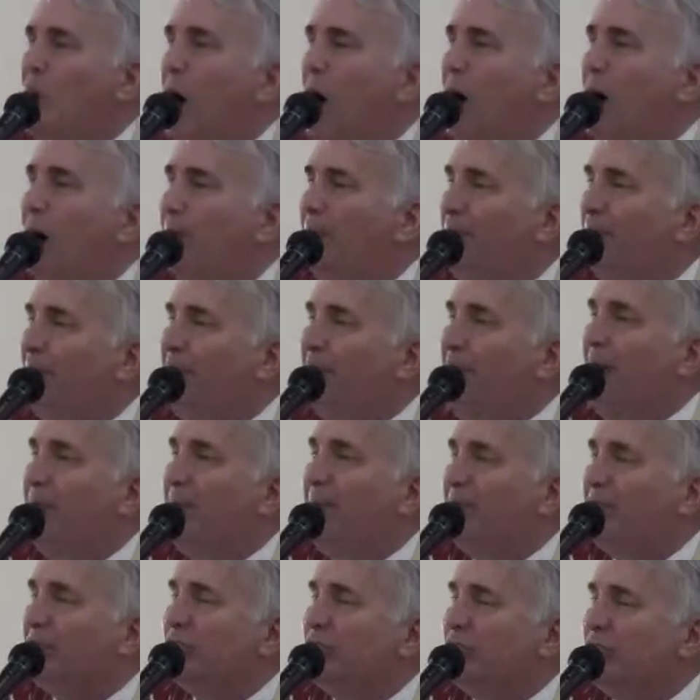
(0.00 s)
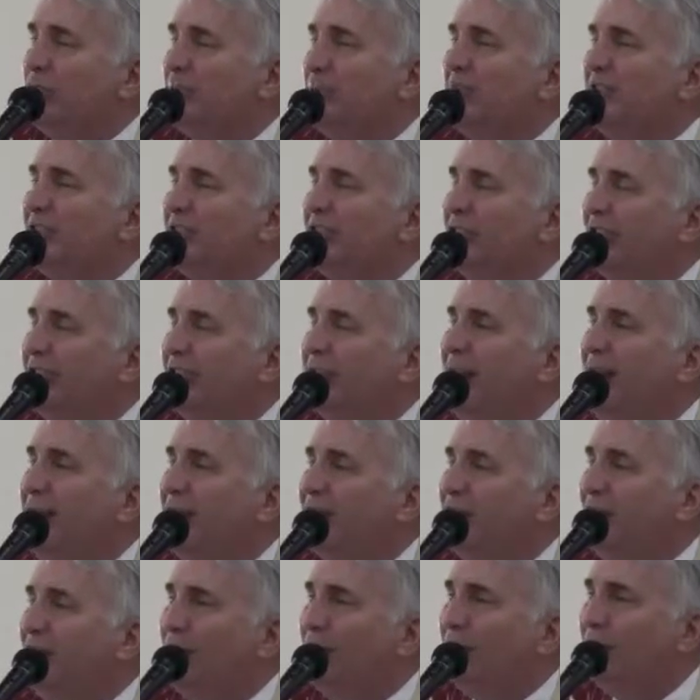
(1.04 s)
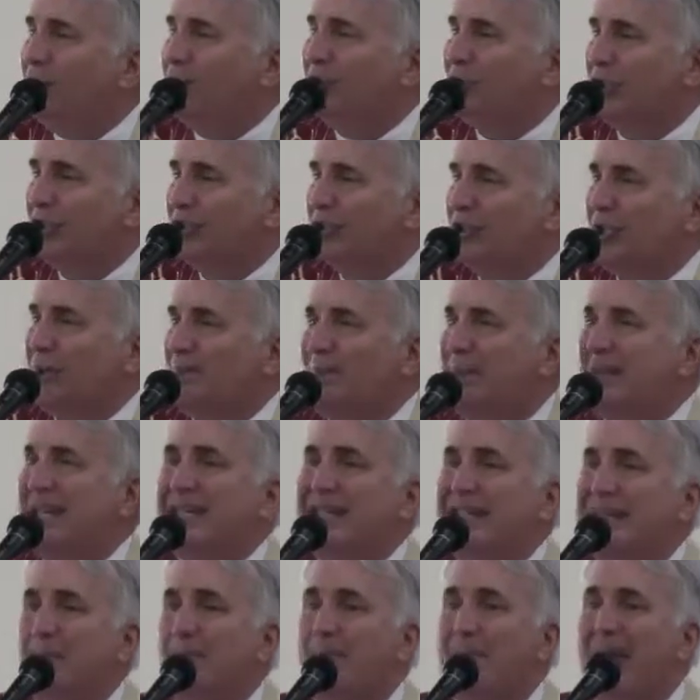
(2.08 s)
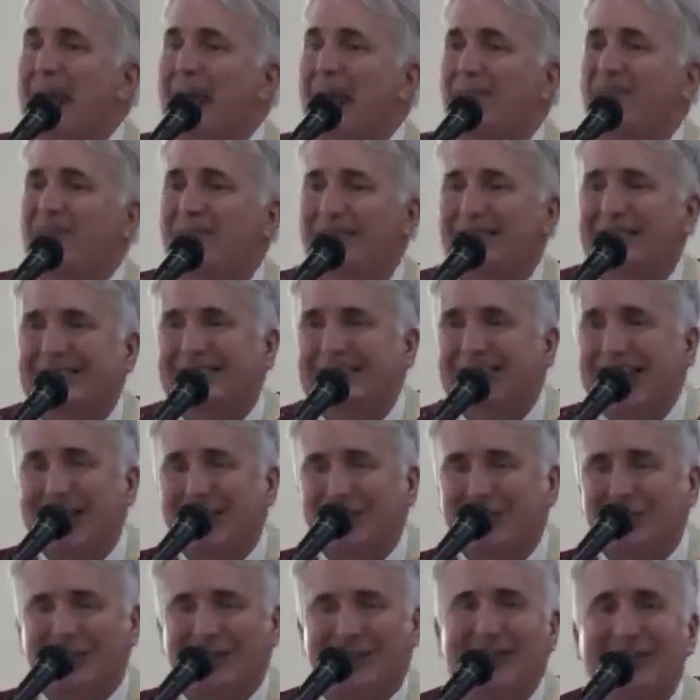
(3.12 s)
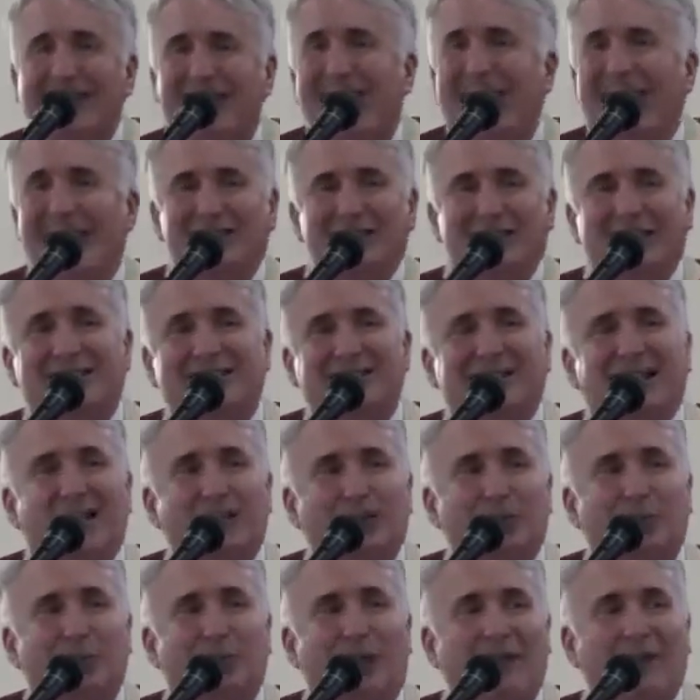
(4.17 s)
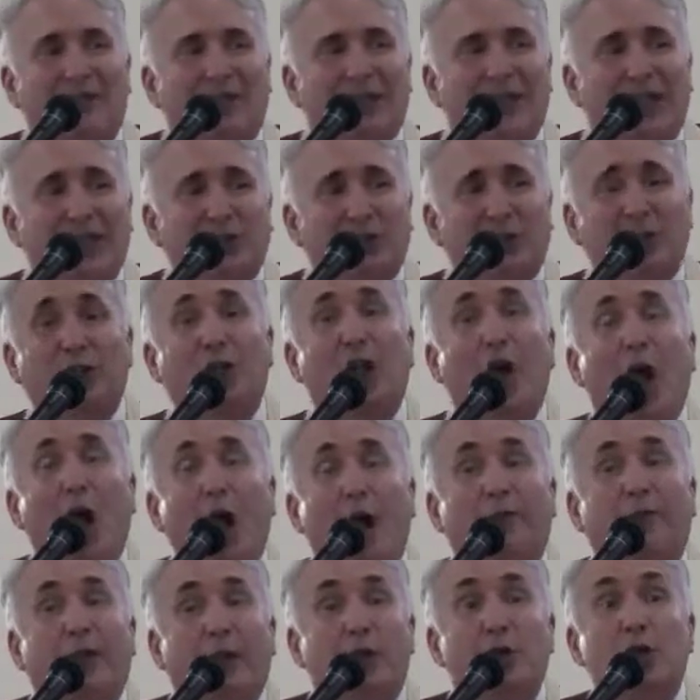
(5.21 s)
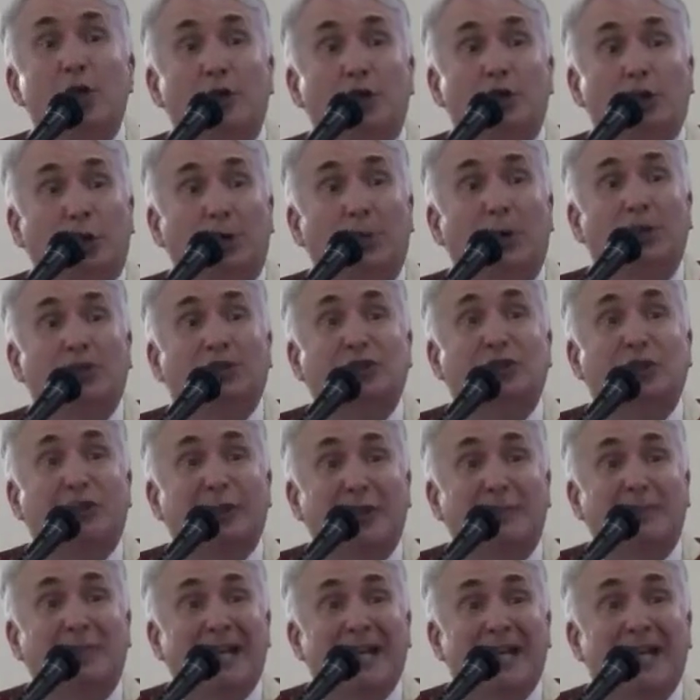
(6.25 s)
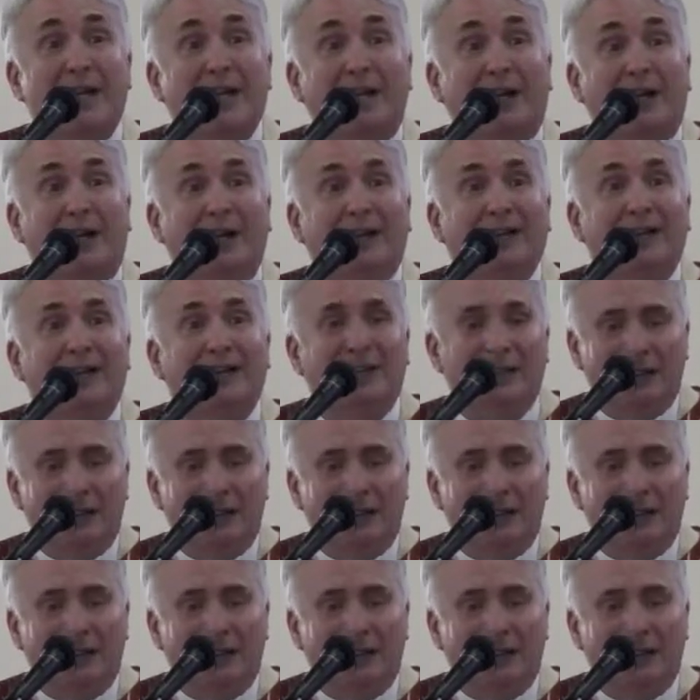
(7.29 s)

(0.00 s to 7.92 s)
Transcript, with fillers: are become instruments that God uses to be the manifestation, as it says in Revelation, of the New Jerusalem here.